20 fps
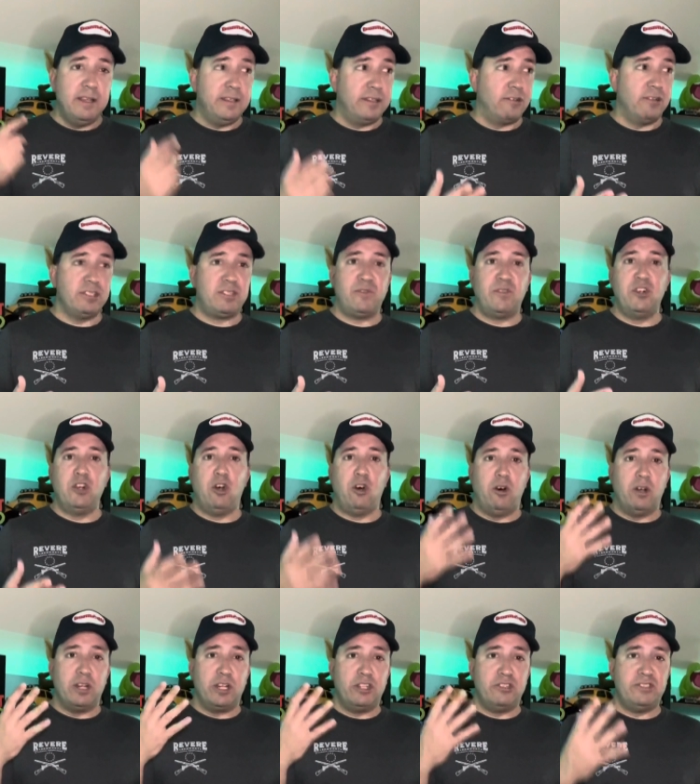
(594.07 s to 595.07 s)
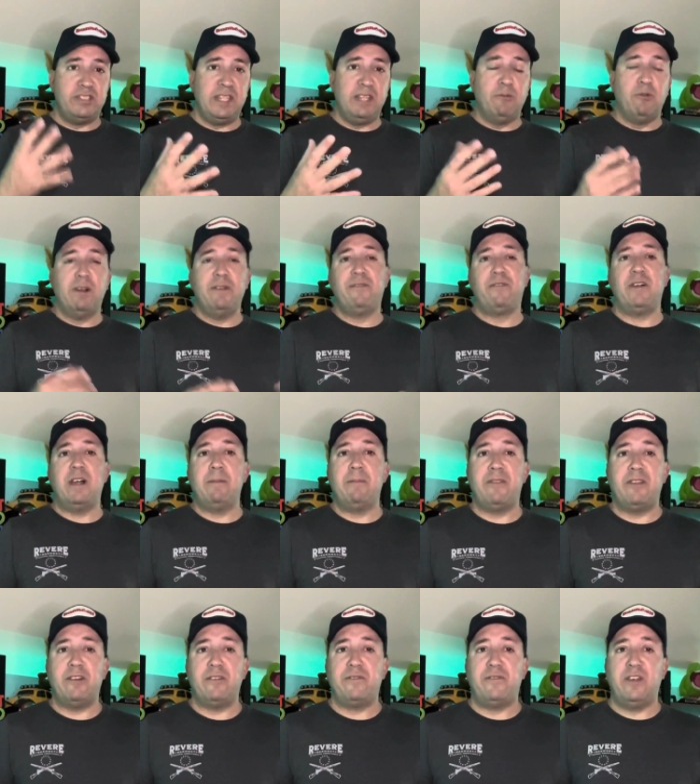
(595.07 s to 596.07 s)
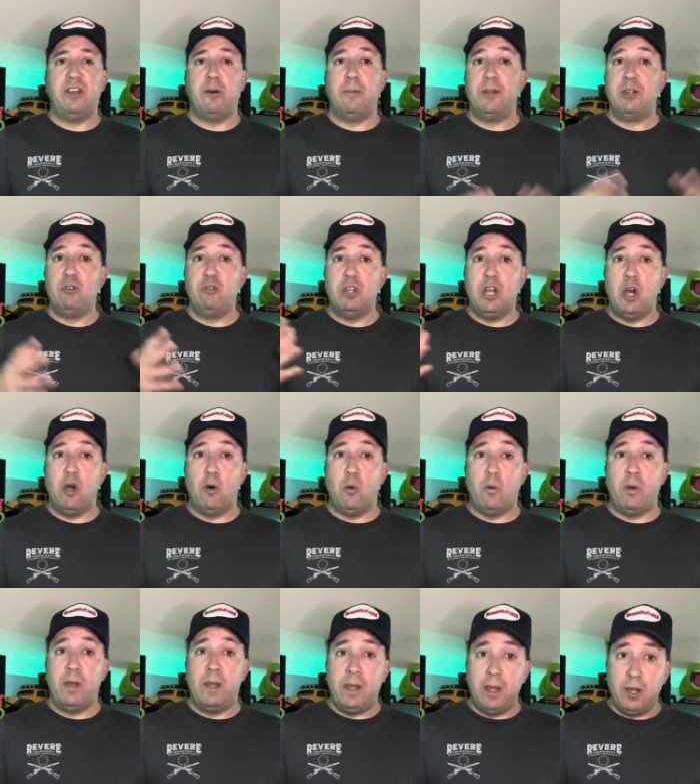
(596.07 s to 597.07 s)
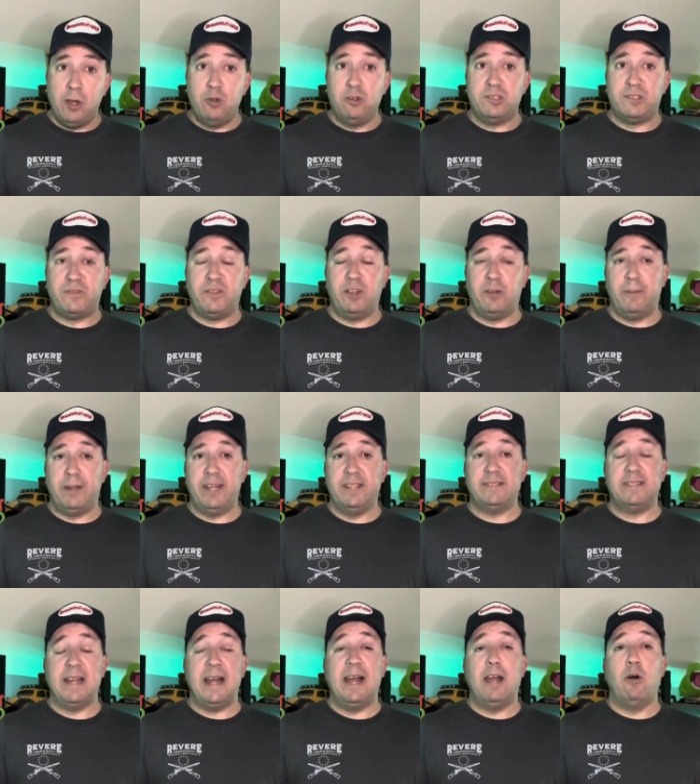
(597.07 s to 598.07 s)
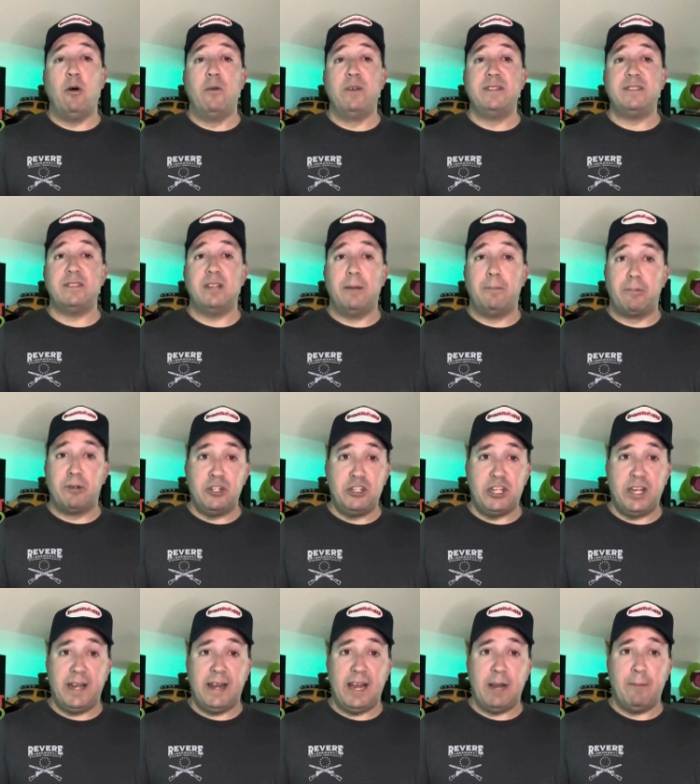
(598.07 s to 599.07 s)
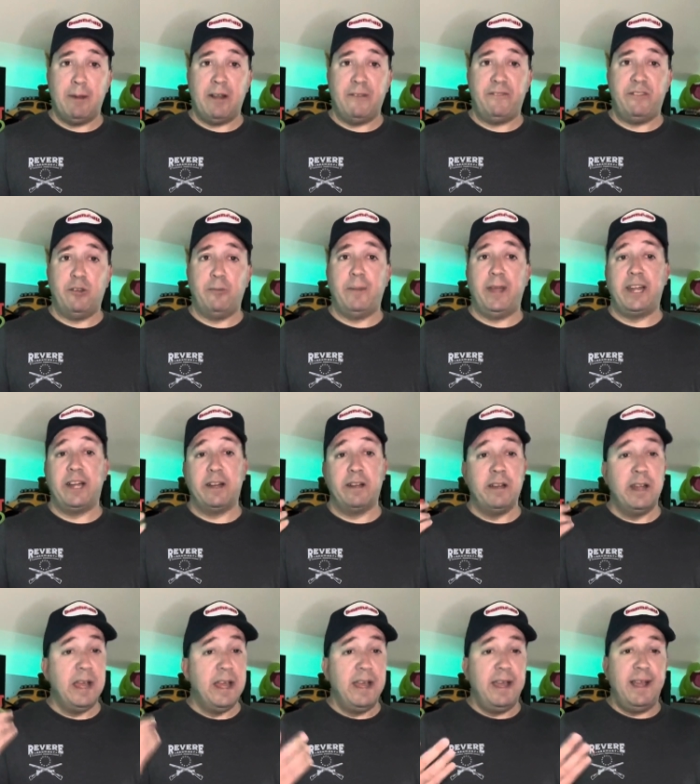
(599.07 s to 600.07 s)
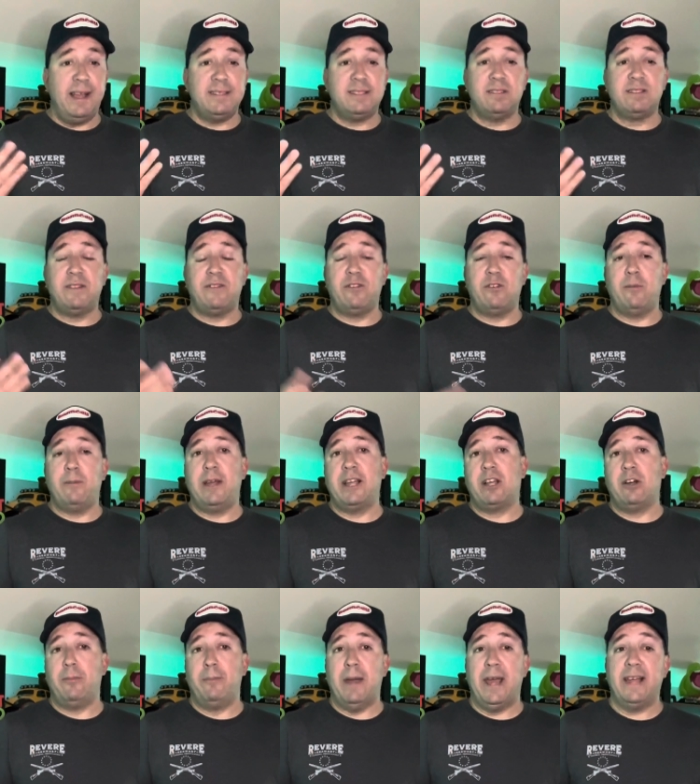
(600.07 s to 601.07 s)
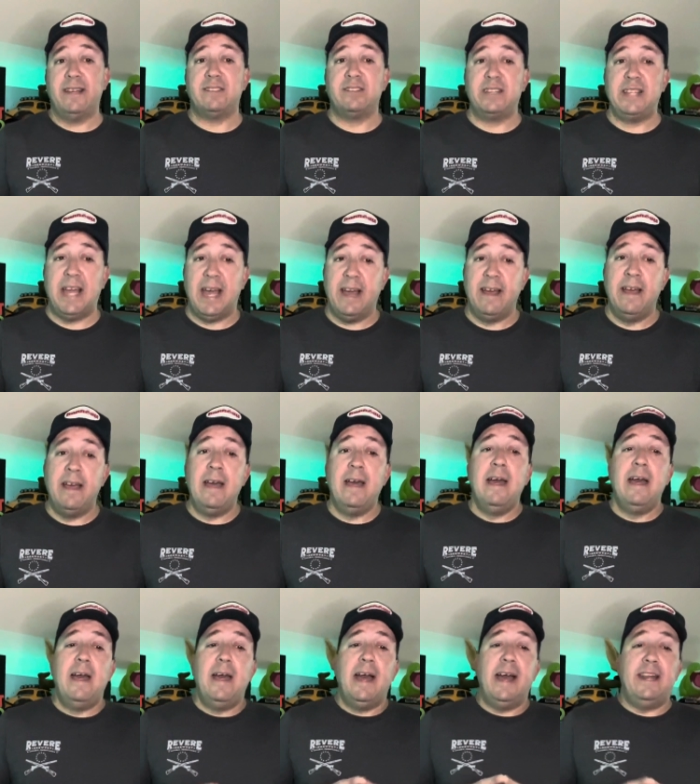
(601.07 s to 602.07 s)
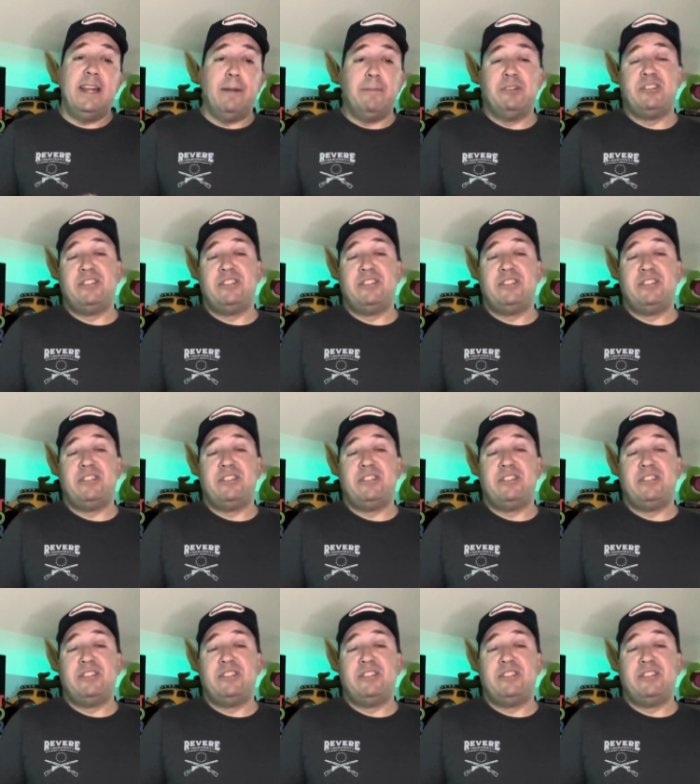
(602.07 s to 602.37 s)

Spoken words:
Christopher Nolan, you see one frame of their film and you know whose film it is. And I always appreciate that about a filmmaker. And something different with Michael Bay. So yeah, at number